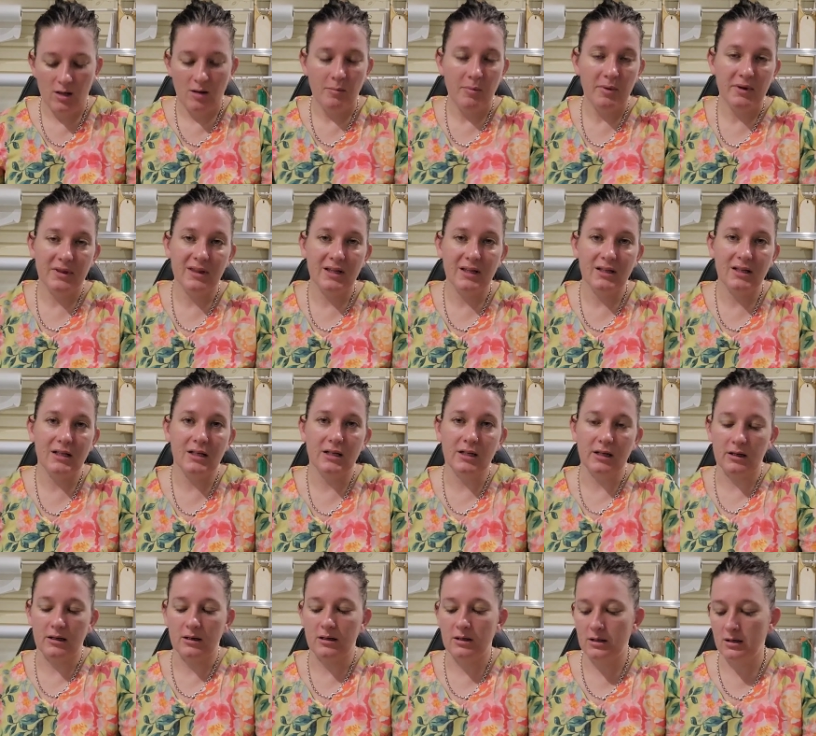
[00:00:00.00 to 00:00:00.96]
But then, you
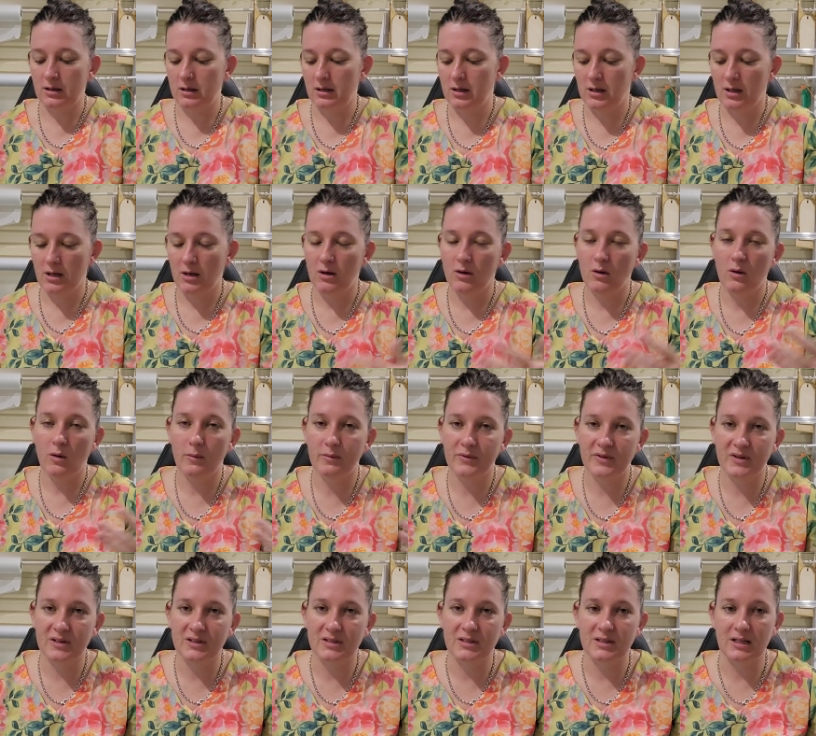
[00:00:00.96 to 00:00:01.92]
know,
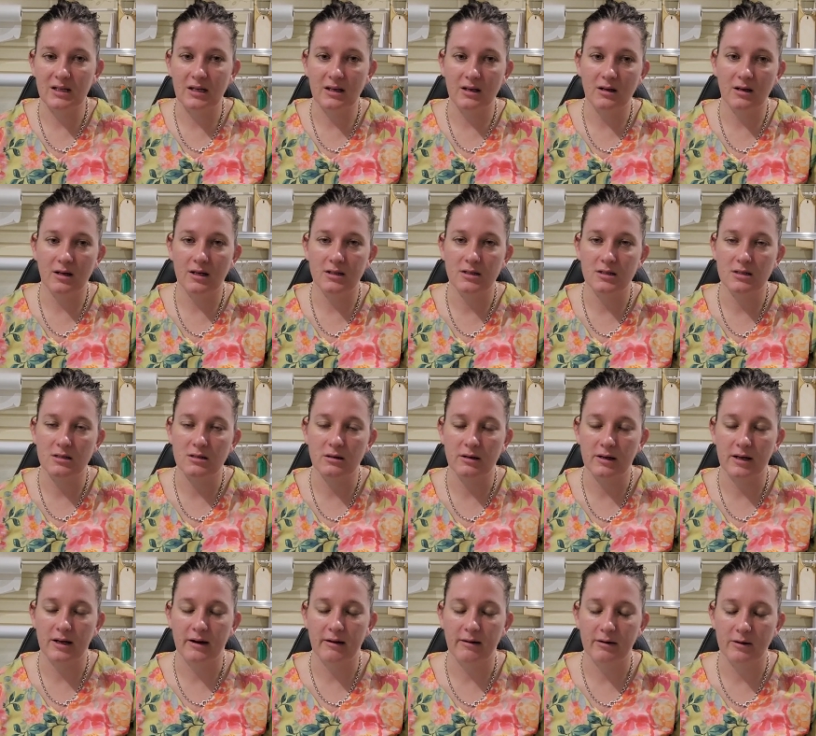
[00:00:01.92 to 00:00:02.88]
obviously I just
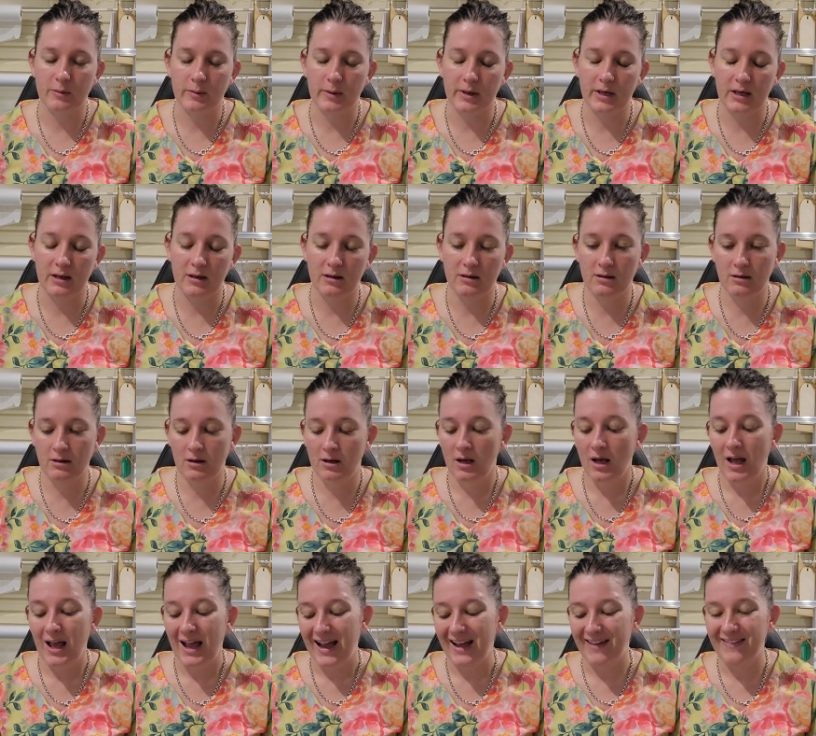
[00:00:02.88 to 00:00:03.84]
got carried away.
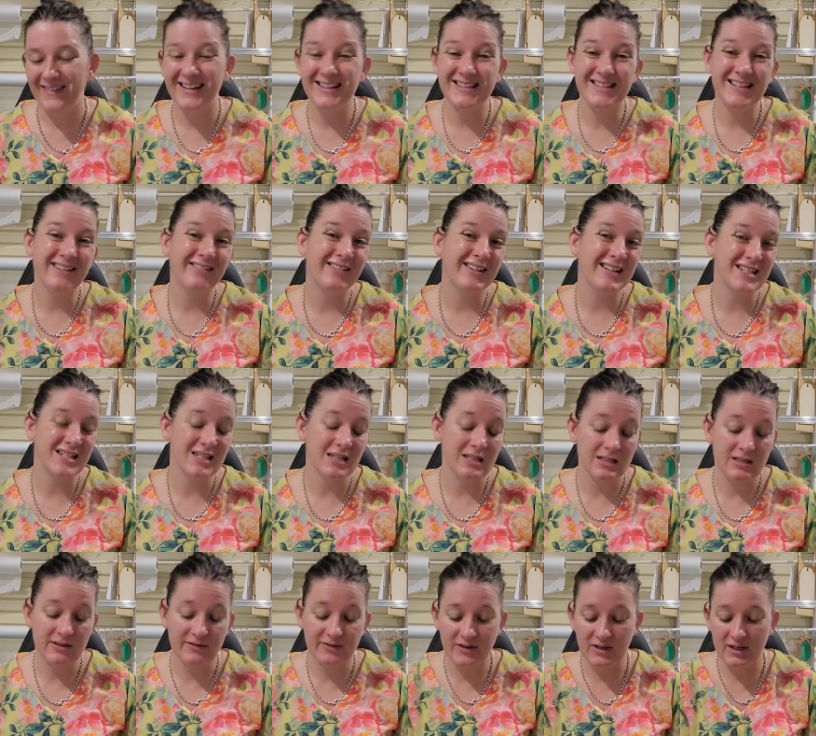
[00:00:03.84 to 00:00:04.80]
And that's how I
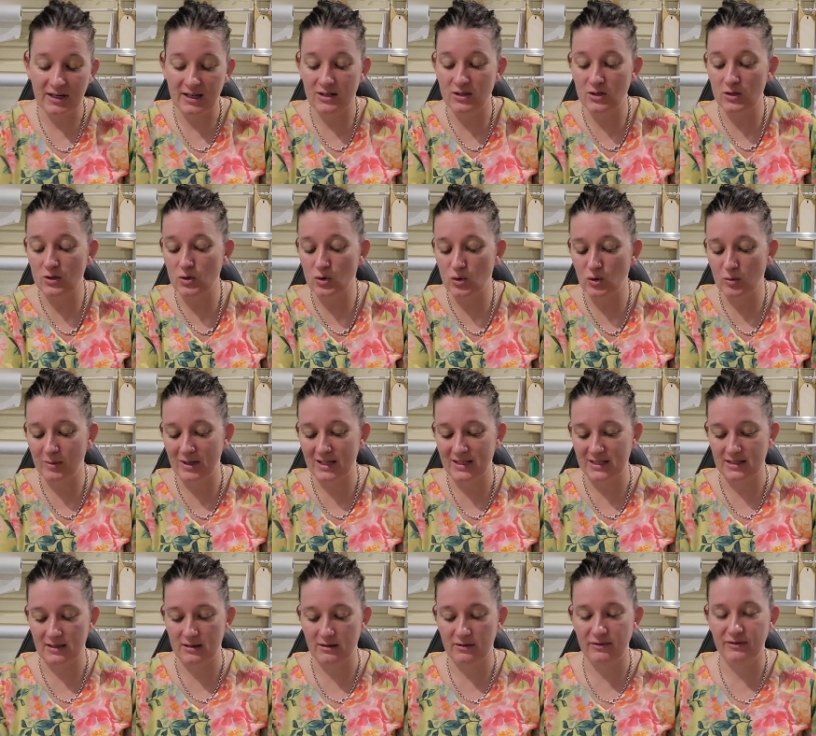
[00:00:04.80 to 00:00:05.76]
justify it to
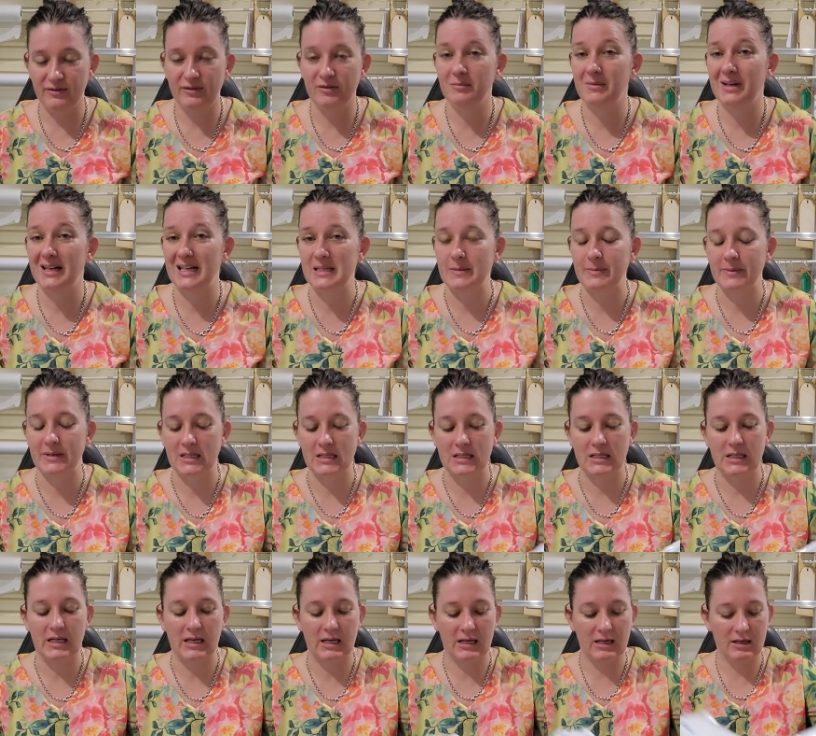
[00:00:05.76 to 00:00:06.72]
myself. My husband
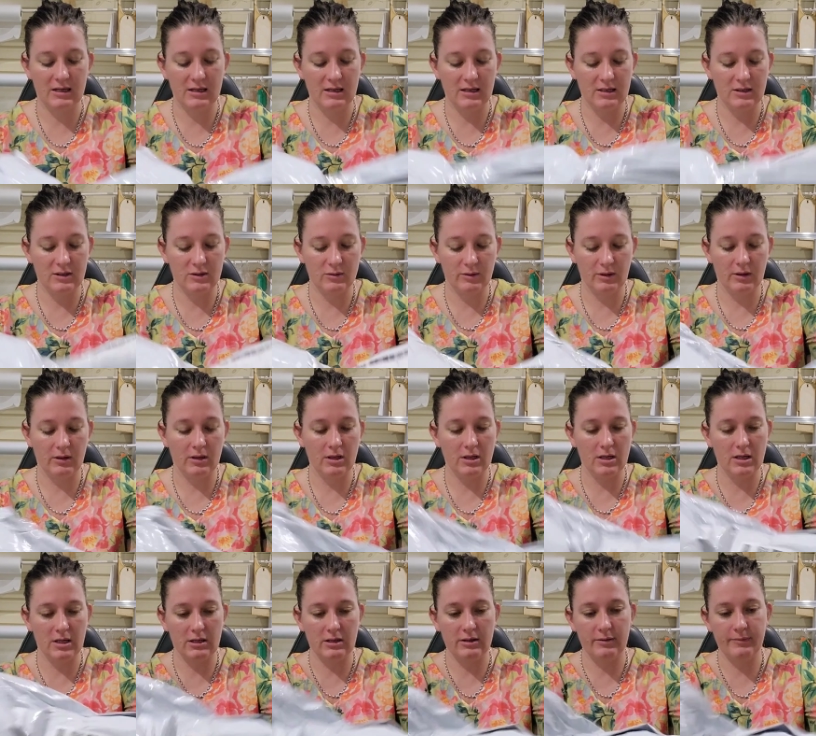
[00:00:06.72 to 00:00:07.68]
doesn't care. I can do what I
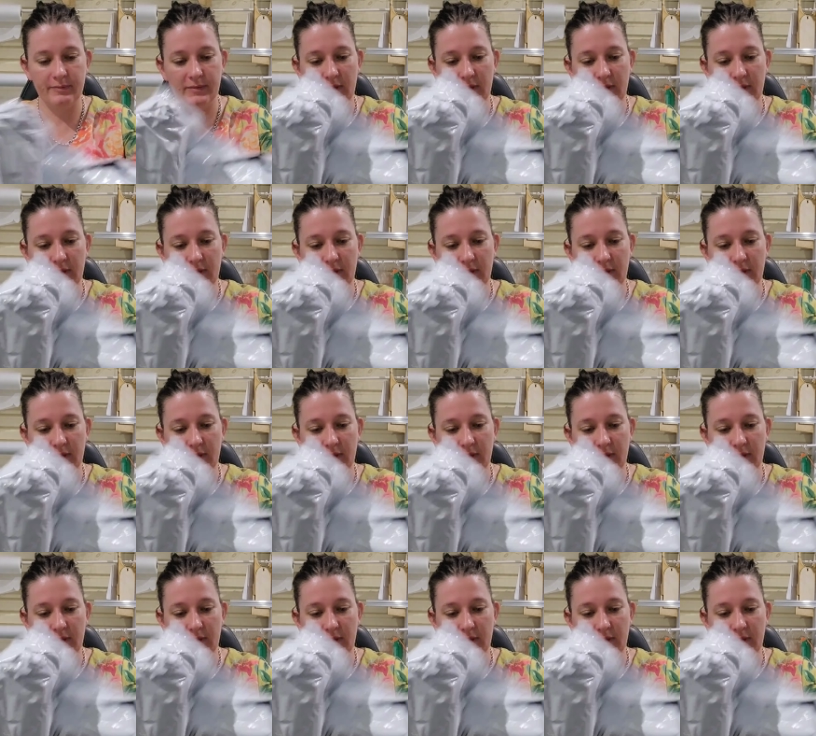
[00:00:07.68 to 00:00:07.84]
like.